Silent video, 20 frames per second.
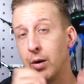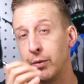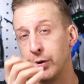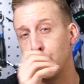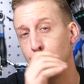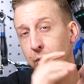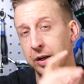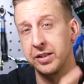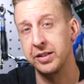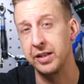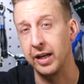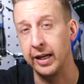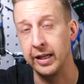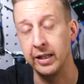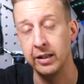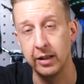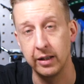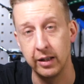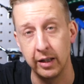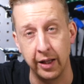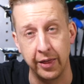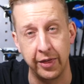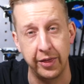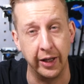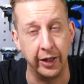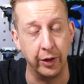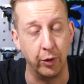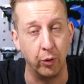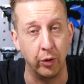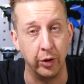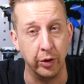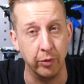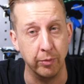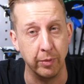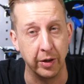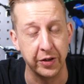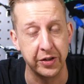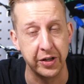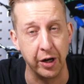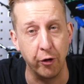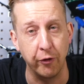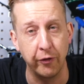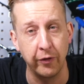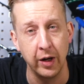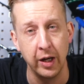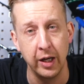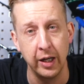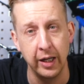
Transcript: I would always say a thin oil myself.